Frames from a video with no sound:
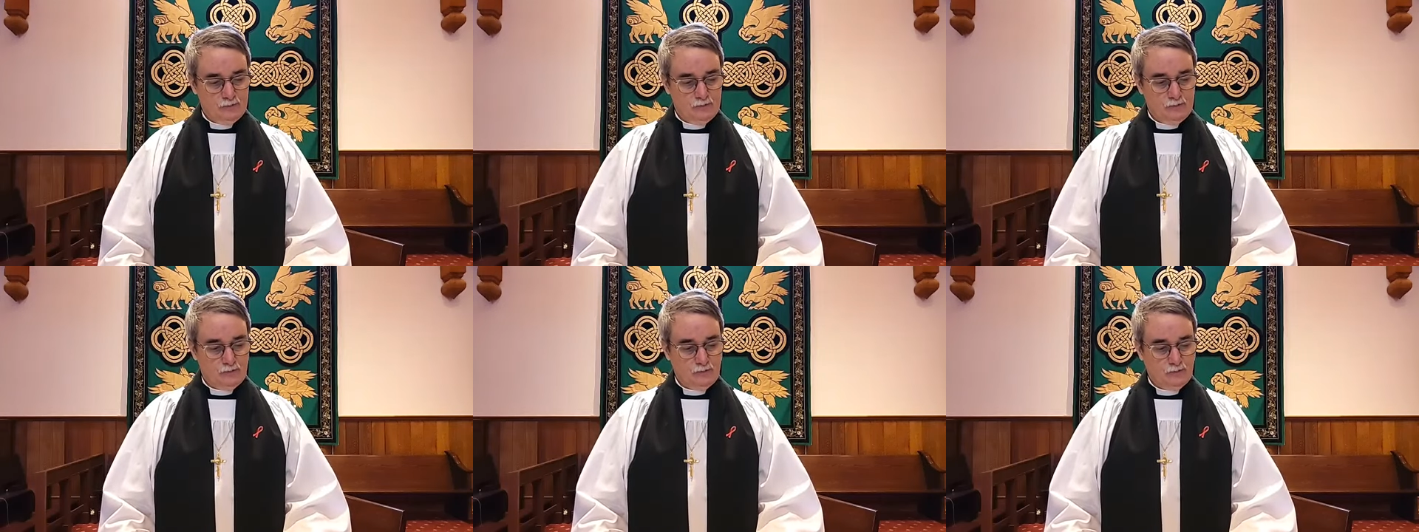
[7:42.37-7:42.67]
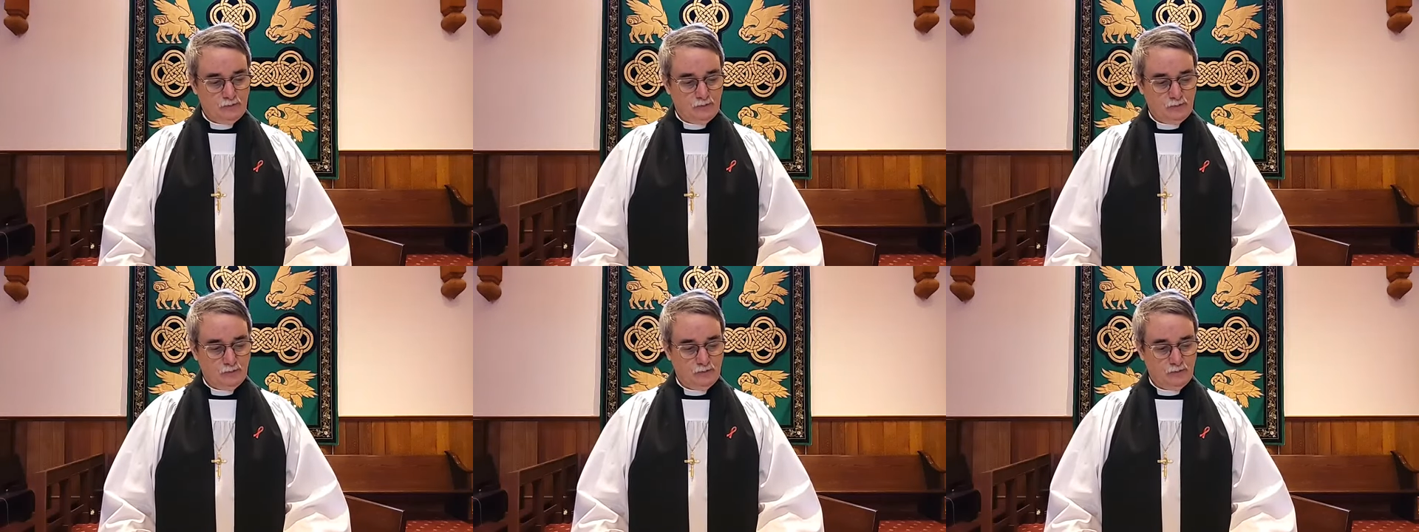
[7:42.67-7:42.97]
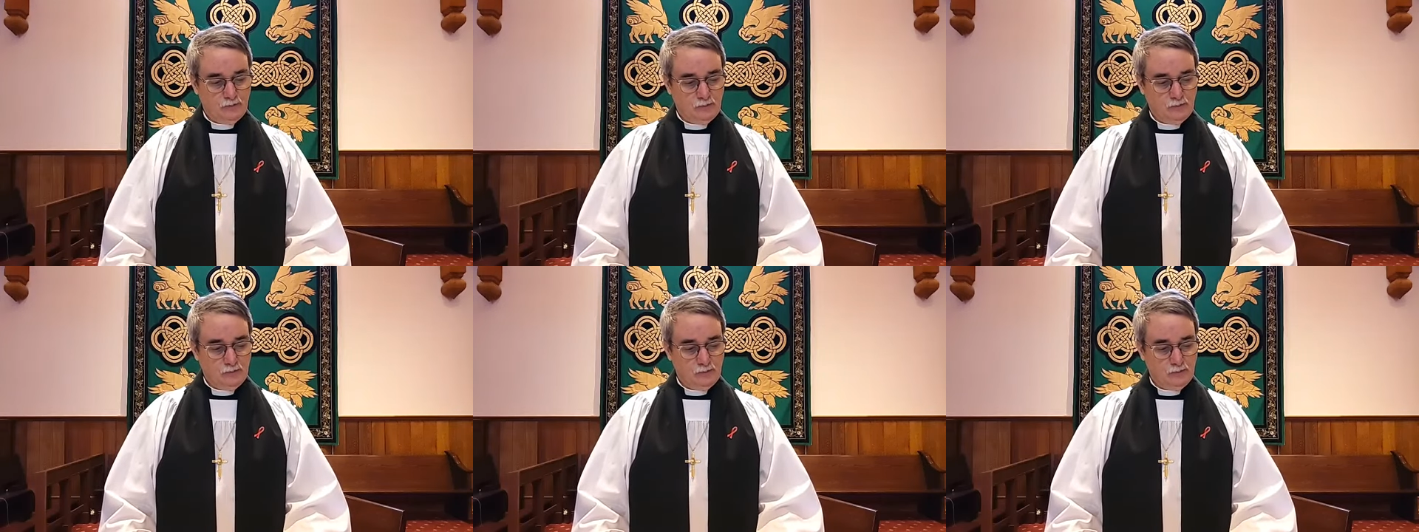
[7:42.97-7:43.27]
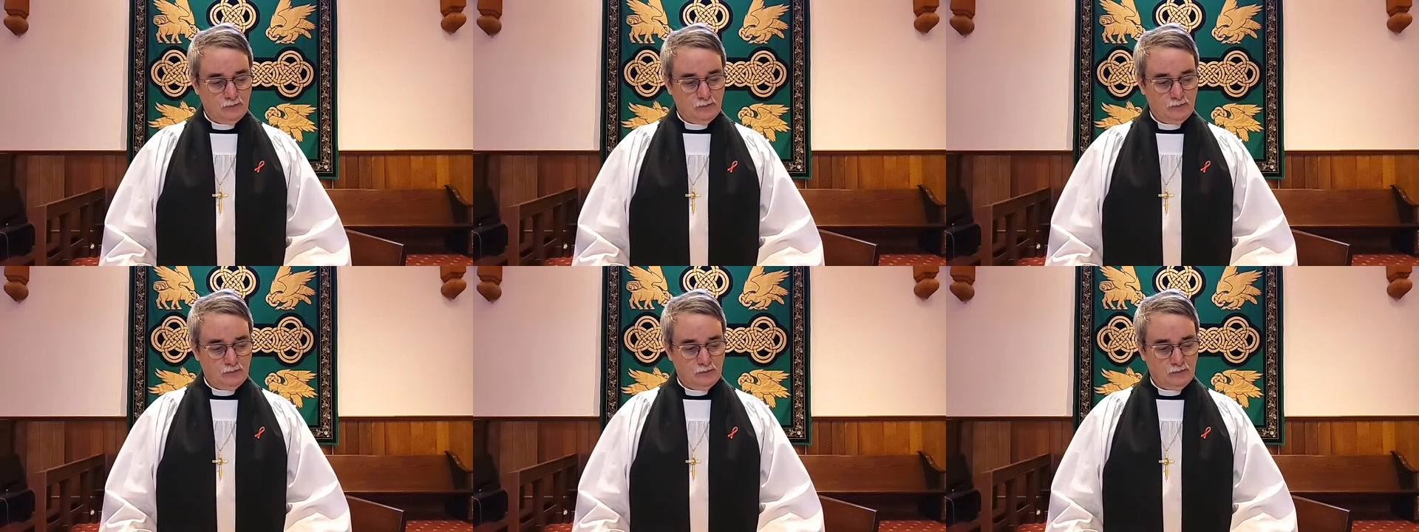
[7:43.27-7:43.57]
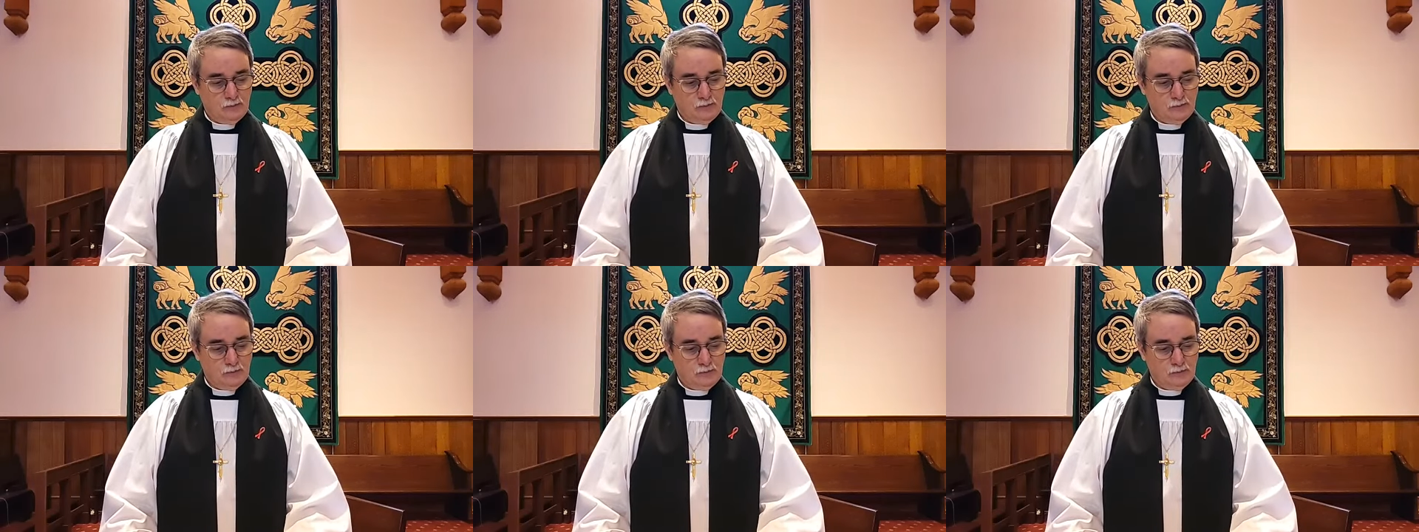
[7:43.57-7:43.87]

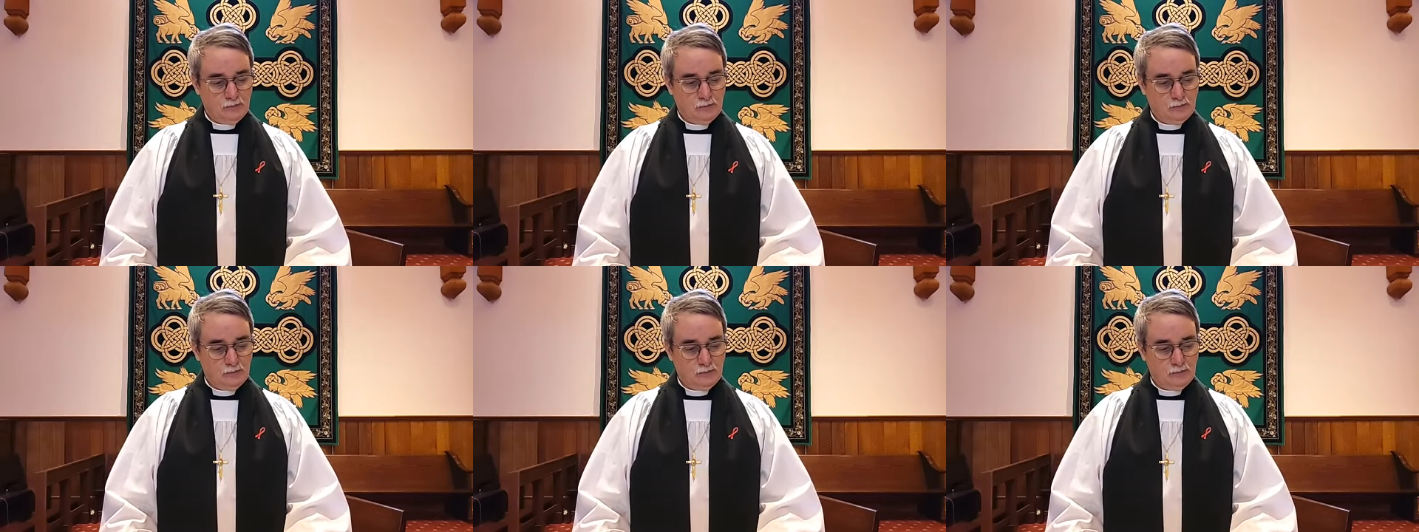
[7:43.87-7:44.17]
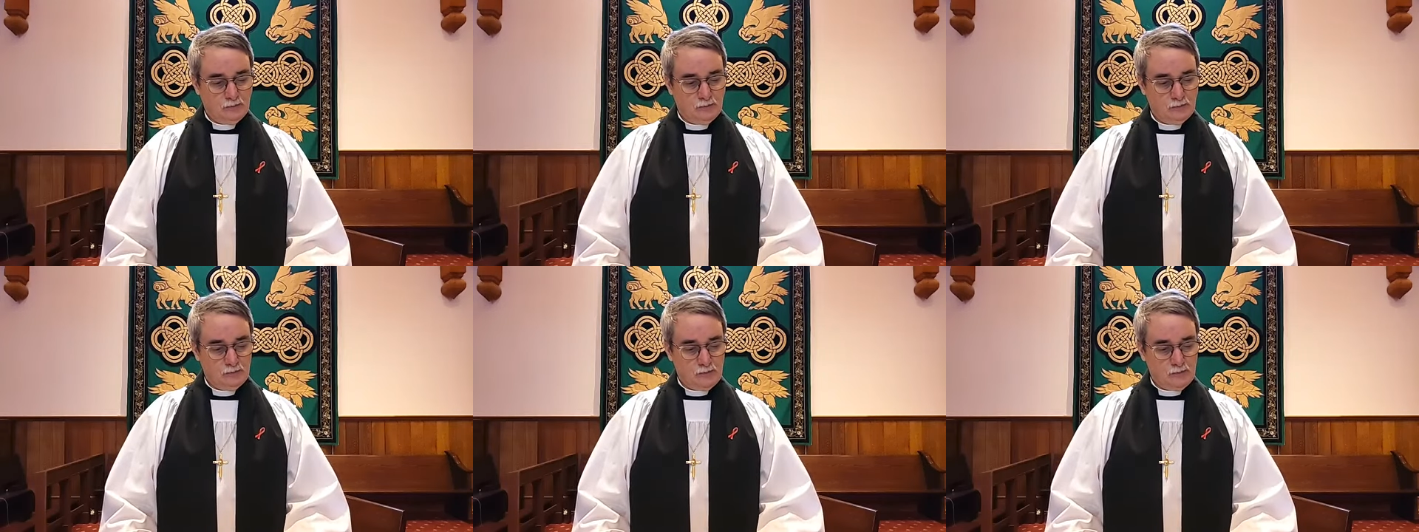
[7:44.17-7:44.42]
Nothing is said.